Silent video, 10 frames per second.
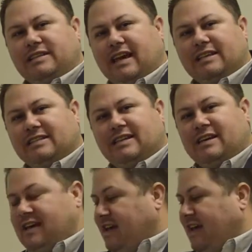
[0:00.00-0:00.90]
test
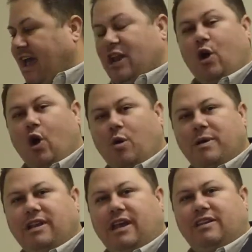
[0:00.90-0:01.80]
at home
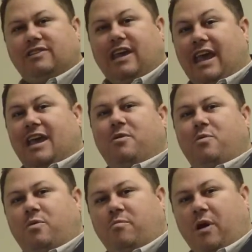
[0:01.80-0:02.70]
and, and say, hey,
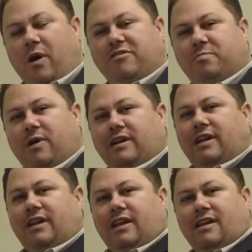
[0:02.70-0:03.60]
my wife's
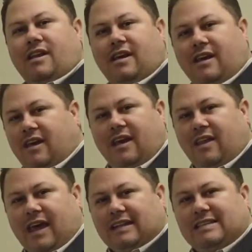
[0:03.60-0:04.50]
pregnant and,
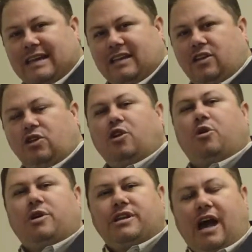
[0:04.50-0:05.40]
and that's it. You go
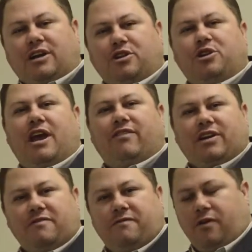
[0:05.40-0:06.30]
to a doctor and you have it
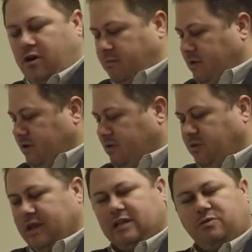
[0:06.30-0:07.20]
confirmed.
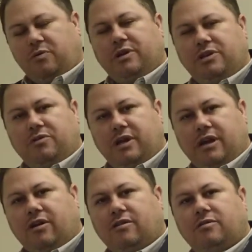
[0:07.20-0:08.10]
Well, that's what we do
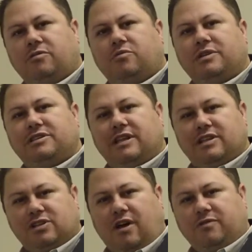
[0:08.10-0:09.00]
here. We send
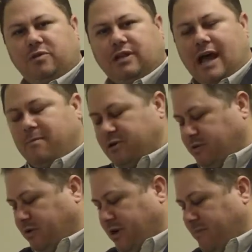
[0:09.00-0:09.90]
this off to a
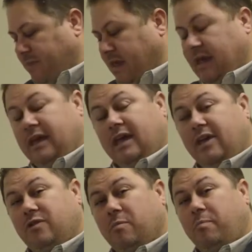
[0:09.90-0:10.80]
laboratory.
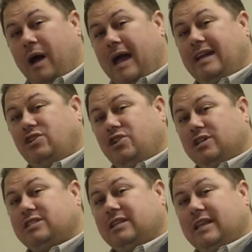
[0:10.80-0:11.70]
If you're buying
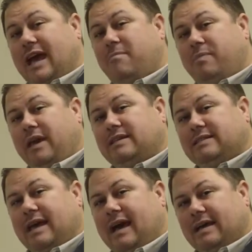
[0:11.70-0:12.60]
just a lab-based
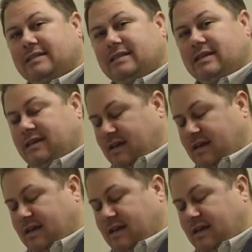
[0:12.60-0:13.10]
test,